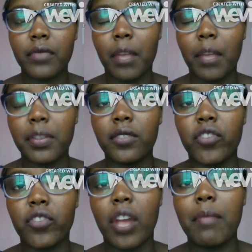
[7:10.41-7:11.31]
a piece of
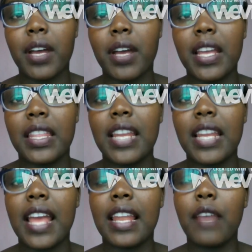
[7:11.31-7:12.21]
shamba and then
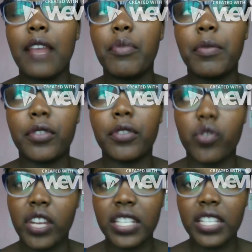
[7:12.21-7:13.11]
I allow people to
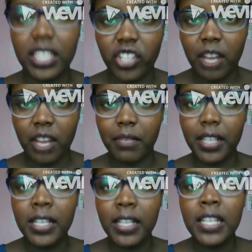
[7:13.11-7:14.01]
rent the shamba,